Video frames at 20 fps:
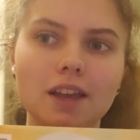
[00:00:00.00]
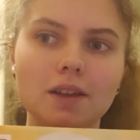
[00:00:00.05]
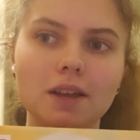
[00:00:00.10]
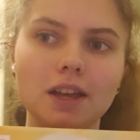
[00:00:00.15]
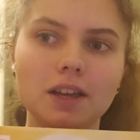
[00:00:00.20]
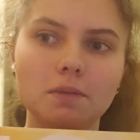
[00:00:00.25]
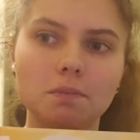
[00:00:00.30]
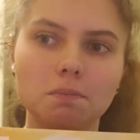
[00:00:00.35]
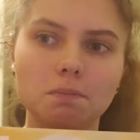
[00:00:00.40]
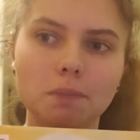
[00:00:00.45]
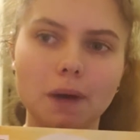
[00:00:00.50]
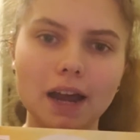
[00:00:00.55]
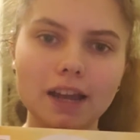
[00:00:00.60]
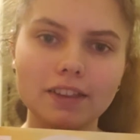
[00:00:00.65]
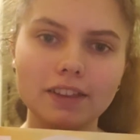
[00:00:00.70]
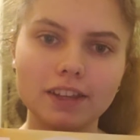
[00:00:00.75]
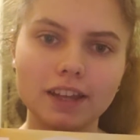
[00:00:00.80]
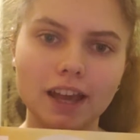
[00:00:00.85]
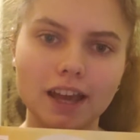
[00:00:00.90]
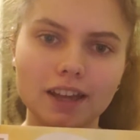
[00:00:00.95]
And by
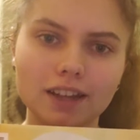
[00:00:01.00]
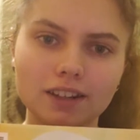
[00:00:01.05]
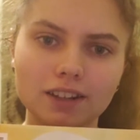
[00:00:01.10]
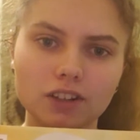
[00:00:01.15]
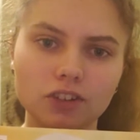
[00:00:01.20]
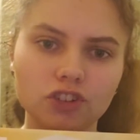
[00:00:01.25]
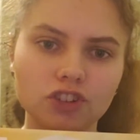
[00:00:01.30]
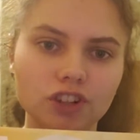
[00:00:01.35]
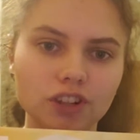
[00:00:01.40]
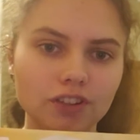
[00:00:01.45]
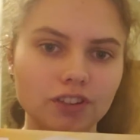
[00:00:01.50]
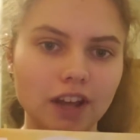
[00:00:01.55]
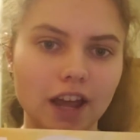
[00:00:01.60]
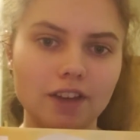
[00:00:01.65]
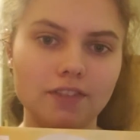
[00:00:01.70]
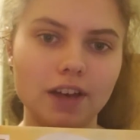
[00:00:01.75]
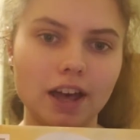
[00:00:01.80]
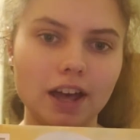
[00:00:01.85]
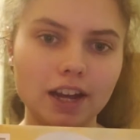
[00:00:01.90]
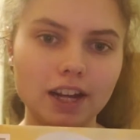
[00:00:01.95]
the end, she doesn't
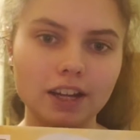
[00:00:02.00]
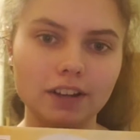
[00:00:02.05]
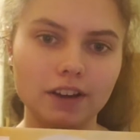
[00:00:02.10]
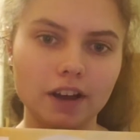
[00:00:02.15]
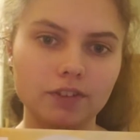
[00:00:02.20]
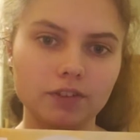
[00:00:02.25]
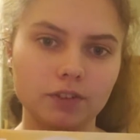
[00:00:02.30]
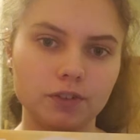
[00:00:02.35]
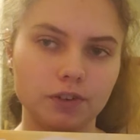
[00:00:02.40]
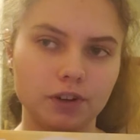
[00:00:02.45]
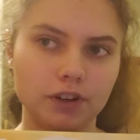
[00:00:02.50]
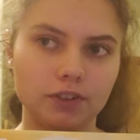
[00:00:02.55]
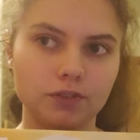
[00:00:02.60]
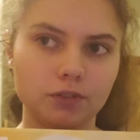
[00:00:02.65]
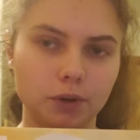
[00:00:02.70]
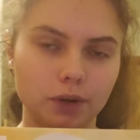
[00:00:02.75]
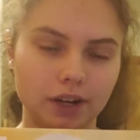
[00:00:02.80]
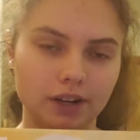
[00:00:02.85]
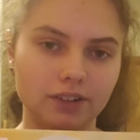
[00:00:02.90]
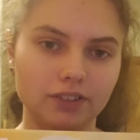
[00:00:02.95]
have any left
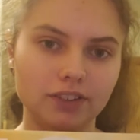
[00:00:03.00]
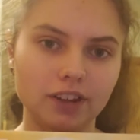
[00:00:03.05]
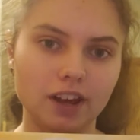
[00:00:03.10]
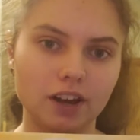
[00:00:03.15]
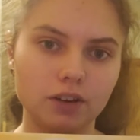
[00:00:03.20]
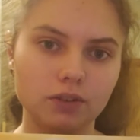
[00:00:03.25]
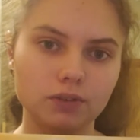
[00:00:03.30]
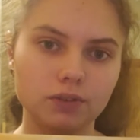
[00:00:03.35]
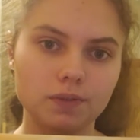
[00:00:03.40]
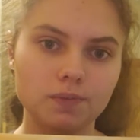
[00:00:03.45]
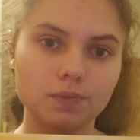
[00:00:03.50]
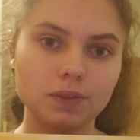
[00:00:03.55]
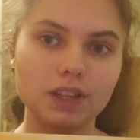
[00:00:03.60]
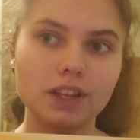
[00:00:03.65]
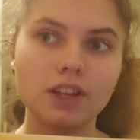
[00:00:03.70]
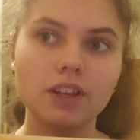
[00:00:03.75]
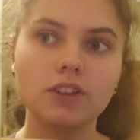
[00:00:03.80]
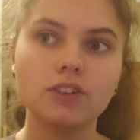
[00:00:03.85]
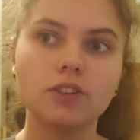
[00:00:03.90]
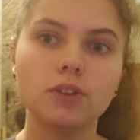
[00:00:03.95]
for herself.
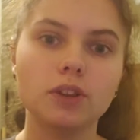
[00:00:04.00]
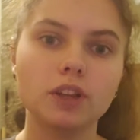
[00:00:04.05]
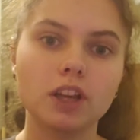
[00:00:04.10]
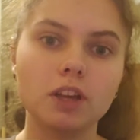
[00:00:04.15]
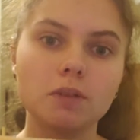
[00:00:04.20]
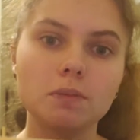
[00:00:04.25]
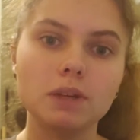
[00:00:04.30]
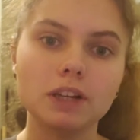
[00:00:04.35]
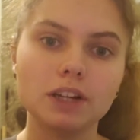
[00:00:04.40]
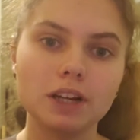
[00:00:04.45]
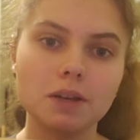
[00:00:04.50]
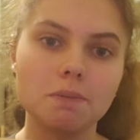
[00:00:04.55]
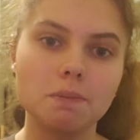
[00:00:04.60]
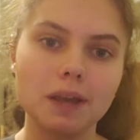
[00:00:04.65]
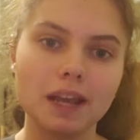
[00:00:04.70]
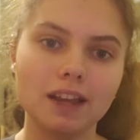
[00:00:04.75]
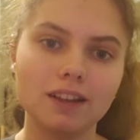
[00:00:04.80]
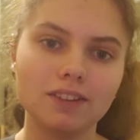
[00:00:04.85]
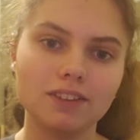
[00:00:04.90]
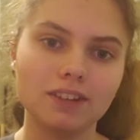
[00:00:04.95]
So the community
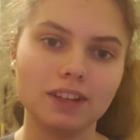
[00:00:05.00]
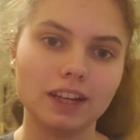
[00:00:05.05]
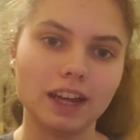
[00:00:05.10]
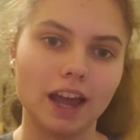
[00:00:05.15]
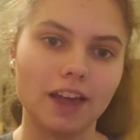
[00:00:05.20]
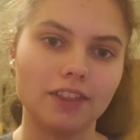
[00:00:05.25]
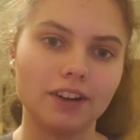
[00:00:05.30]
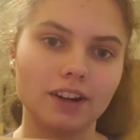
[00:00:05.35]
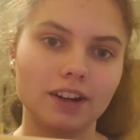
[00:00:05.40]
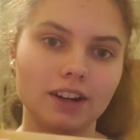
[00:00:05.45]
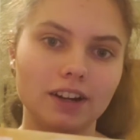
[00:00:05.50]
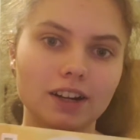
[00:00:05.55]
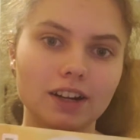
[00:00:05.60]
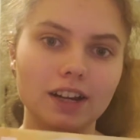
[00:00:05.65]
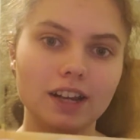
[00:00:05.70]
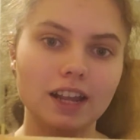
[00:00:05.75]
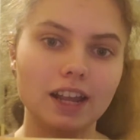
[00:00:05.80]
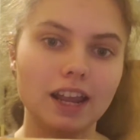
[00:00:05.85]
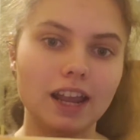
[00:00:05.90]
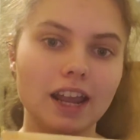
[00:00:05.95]
bands together
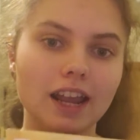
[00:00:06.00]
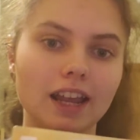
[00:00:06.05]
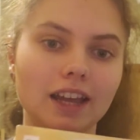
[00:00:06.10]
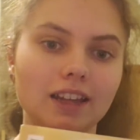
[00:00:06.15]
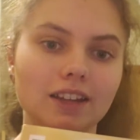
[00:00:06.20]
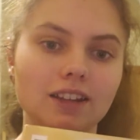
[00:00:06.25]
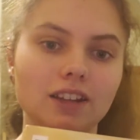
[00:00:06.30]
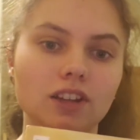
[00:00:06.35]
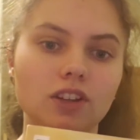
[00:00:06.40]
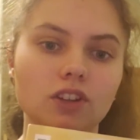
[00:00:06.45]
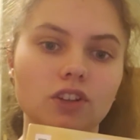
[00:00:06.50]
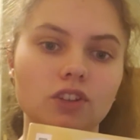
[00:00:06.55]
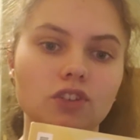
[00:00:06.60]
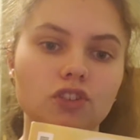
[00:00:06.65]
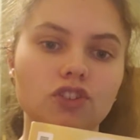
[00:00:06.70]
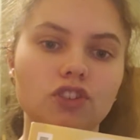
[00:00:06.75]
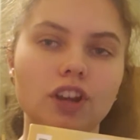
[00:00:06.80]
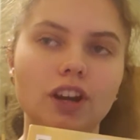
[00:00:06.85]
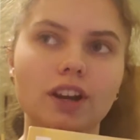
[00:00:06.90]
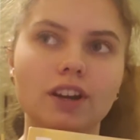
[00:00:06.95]
and
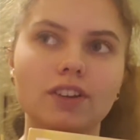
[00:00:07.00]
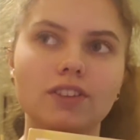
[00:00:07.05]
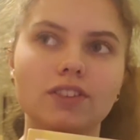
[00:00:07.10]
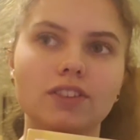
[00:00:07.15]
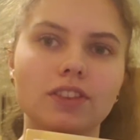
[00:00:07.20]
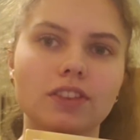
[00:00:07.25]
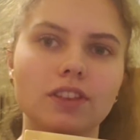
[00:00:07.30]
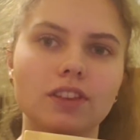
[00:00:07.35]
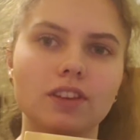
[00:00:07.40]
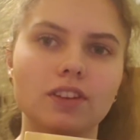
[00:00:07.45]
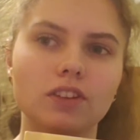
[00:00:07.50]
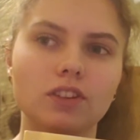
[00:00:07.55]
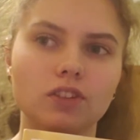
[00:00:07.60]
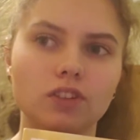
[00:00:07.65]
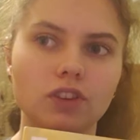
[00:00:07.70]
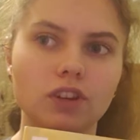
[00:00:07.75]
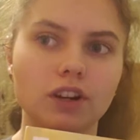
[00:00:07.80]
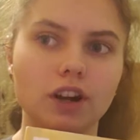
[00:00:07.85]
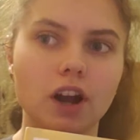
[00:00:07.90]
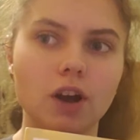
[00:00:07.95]
shares
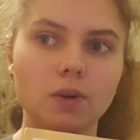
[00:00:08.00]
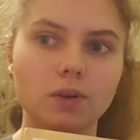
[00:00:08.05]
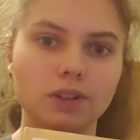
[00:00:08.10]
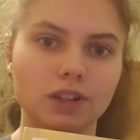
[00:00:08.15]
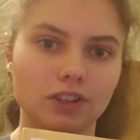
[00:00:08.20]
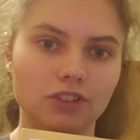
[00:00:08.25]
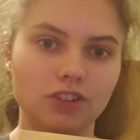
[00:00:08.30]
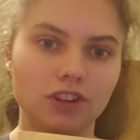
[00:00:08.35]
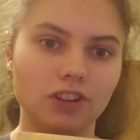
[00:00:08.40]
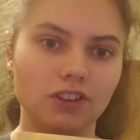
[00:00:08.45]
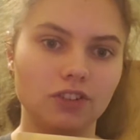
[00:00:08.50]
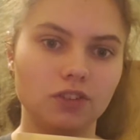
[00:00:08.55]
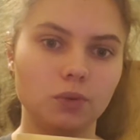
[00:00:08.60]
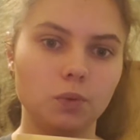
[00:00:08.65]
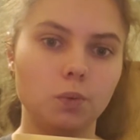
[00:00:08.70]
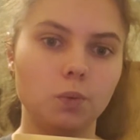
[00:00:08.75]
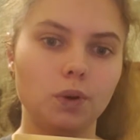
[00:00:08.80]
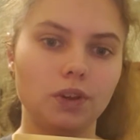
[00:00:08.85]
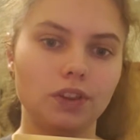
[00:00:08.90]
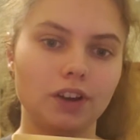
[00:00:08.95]
their own dishes
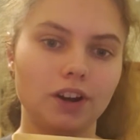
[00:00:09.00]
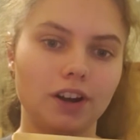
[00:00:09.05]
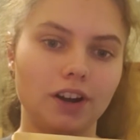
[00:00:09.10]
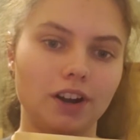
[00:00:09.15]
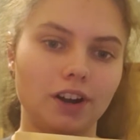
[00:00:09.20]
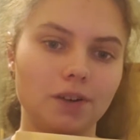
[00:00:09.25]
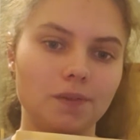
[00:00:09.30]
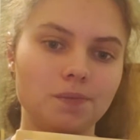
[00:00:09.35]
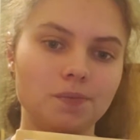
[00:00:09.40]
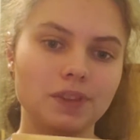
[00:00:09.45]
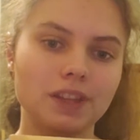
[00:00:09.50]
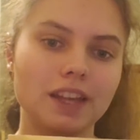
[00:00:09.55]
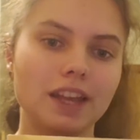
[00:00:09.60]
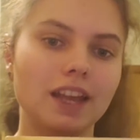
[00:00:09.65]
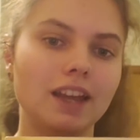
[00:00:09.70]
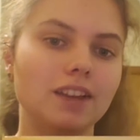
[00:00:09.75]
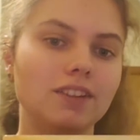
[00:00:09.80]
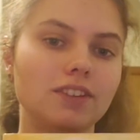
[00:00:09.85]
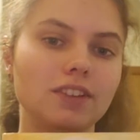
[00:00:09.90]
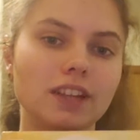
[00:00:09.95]
with her,
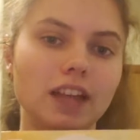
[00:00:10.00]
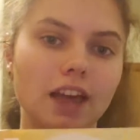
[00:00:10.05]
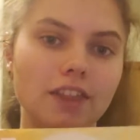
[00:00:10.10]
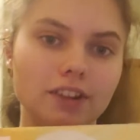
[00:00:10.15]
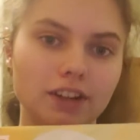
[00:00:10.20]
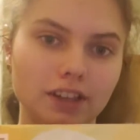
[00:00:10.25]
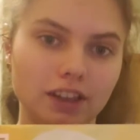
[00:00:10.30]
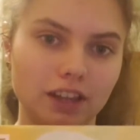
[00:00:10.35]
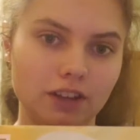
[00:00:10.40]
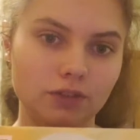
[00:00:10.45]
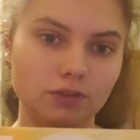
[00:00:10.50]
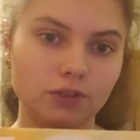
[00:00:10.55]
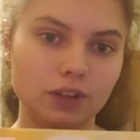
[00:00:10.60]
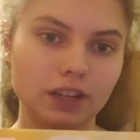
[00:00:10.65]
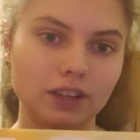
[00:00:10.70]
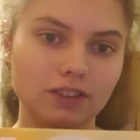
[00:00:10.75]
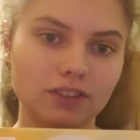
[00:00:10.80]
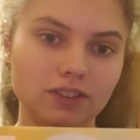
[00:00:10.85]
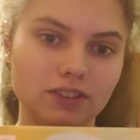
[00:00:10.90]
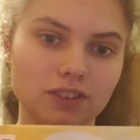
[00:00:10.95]
and together they
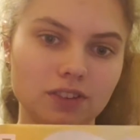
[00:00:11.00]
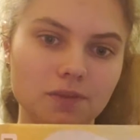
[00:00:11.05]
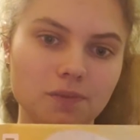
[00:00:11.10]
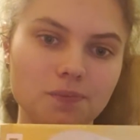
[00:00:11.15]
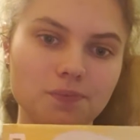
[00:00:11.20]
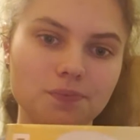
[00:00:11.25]
feast.